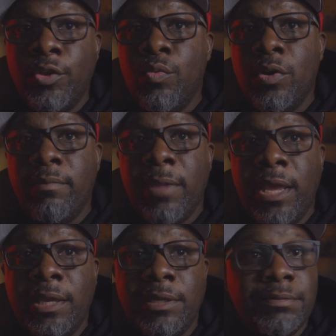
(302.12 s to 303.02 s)
you want to
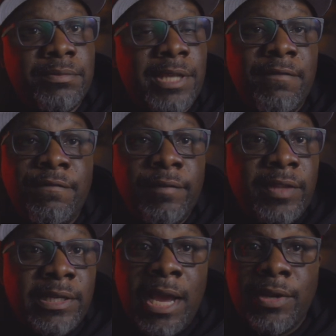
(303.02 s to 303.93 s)
make, say,
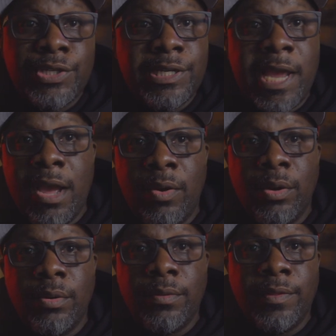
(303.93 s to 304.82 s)
$50 an
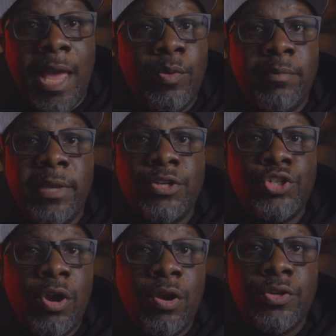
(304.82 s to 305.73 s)
hour, that would mean
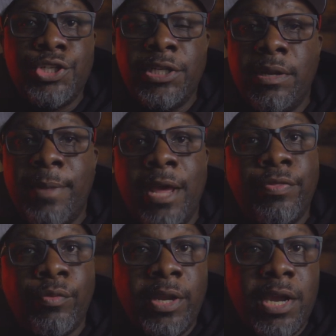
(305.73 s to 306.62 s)
charging about
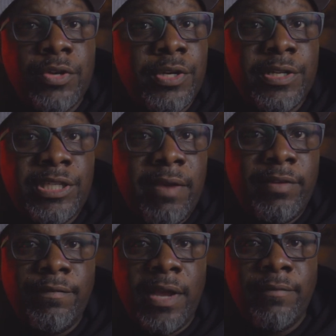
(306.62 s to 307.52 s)

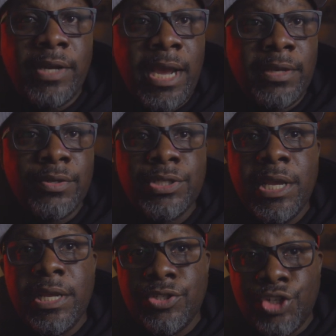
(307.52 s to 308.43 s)
$375
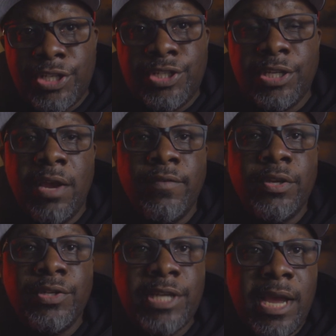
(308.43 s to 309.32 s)
just to cover
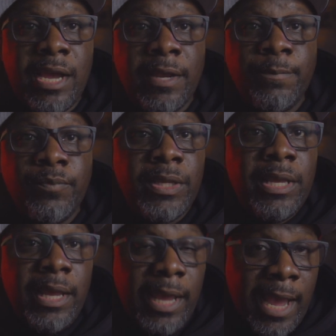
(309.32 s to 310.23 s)
your time.
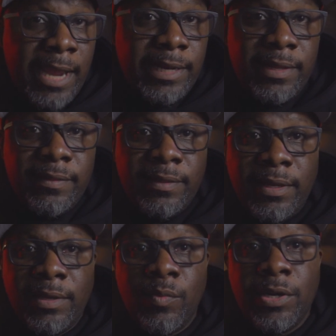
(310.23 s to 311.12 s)
Add in
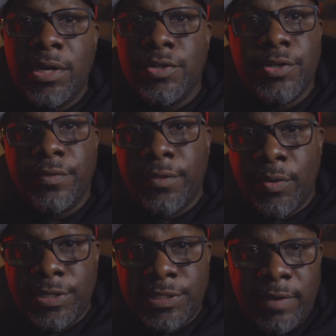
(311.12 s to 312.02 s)
the
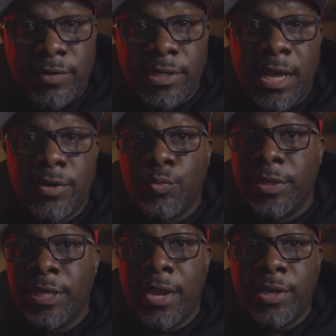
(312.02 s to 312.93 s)
$137
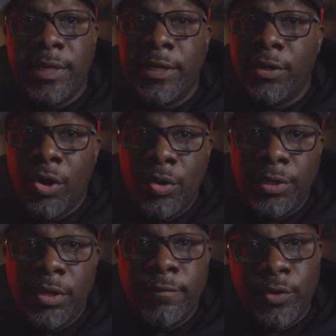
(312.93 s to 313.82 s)
we calculated
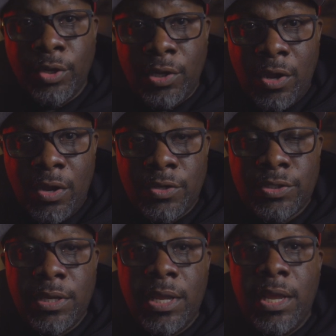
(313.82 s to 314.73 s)
earlier for your
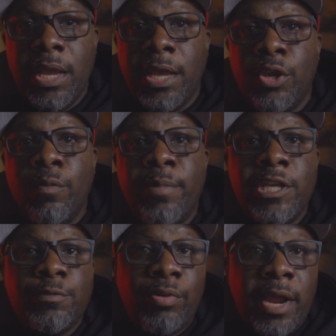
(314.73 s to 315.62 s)
cost, and your
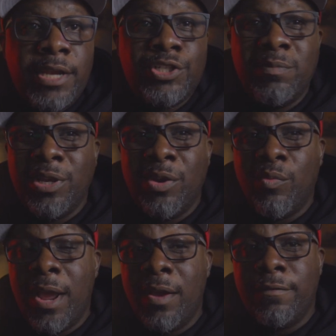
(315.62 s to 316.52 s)
base price should be
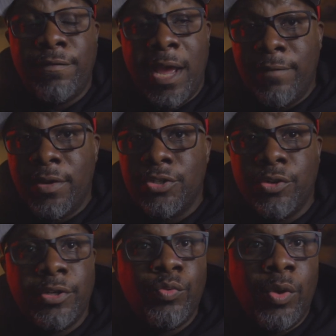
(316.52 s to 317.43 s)
around
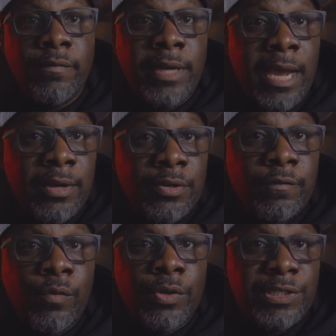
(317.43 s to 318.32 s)

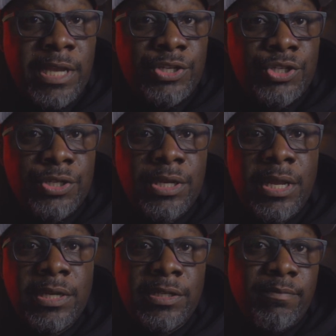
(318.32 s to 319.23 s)
$512 for a session
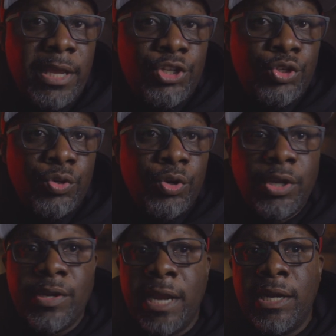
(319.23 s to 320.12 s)
to make sure
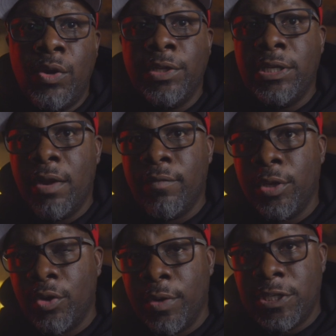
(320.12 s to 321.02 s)
you're not only
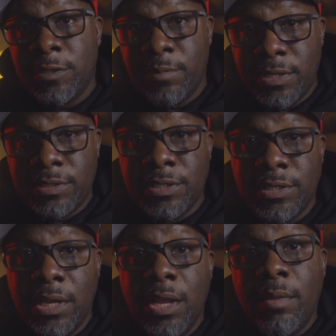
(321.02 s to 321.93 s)
covering your expenses,
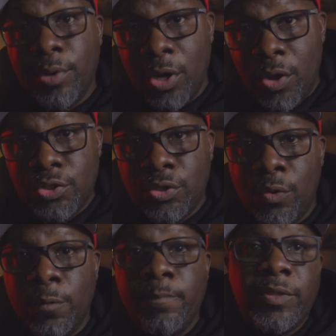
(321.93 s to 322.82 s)
but
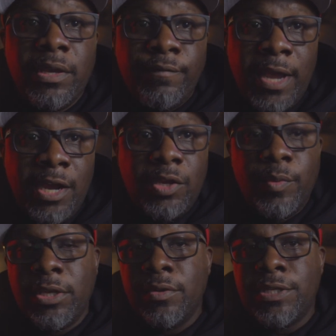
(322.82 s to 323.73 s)
also
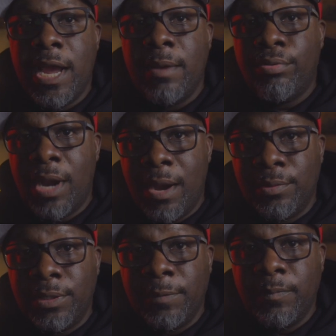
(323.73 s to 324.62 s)
valuing your time
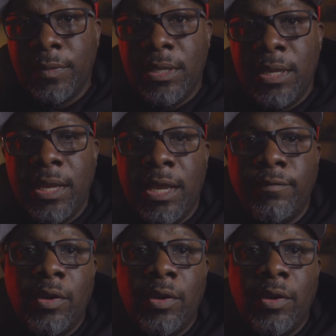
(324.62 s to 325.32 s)
properly. If